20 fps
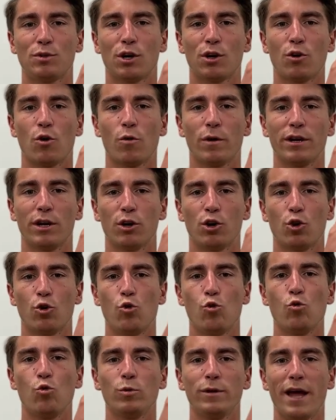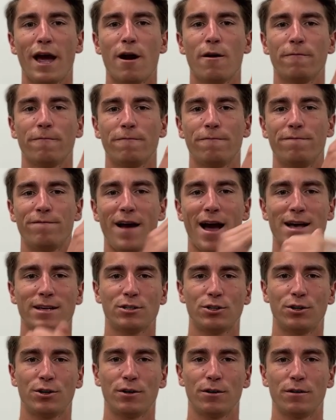are going to cool down
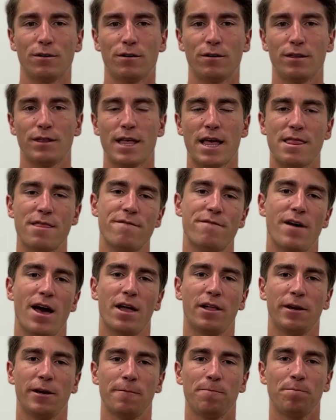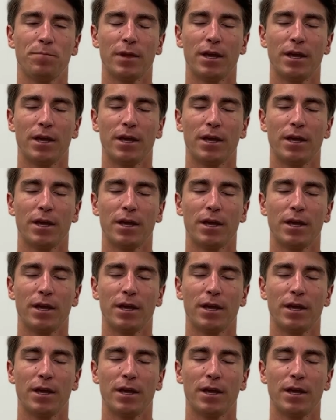faster than the valley.